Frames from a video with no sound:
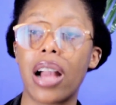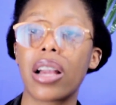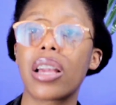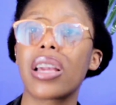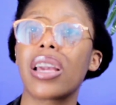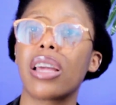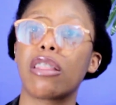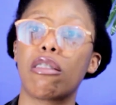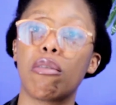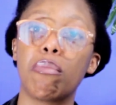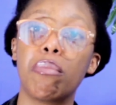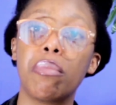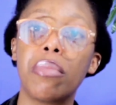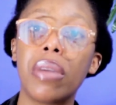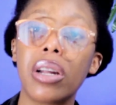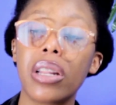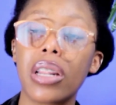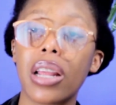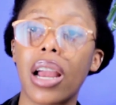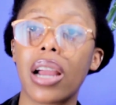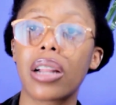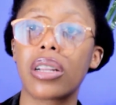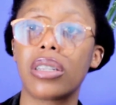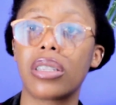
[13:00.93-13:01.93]
I can get the
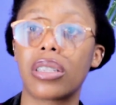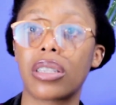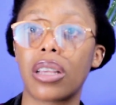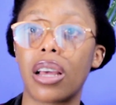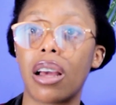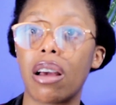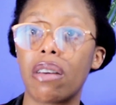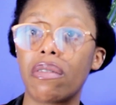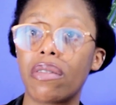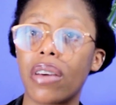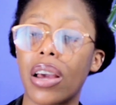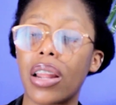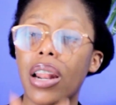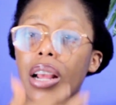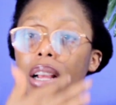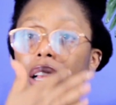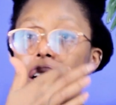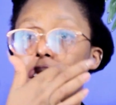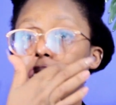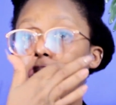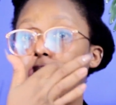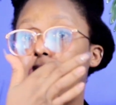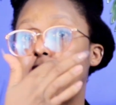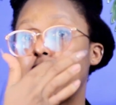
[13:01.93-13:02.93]
money I deserve, and I
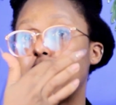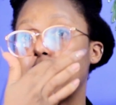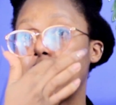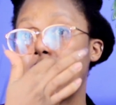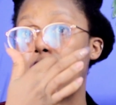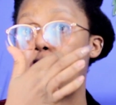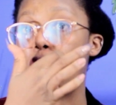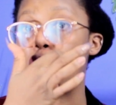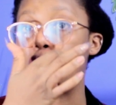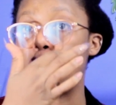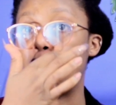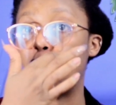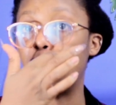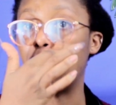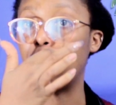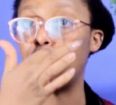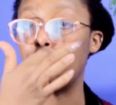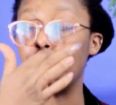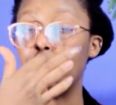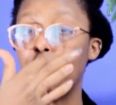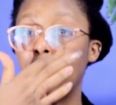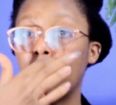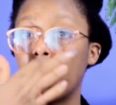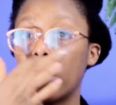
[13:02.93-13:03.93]
can get the deal I
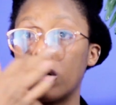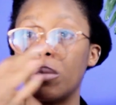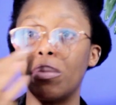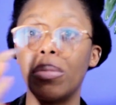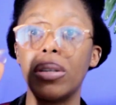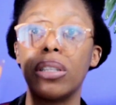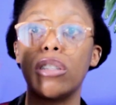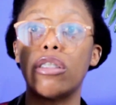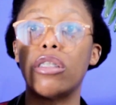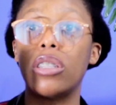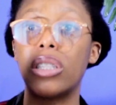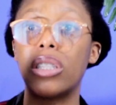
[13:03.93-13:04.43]
want. I'm not going to be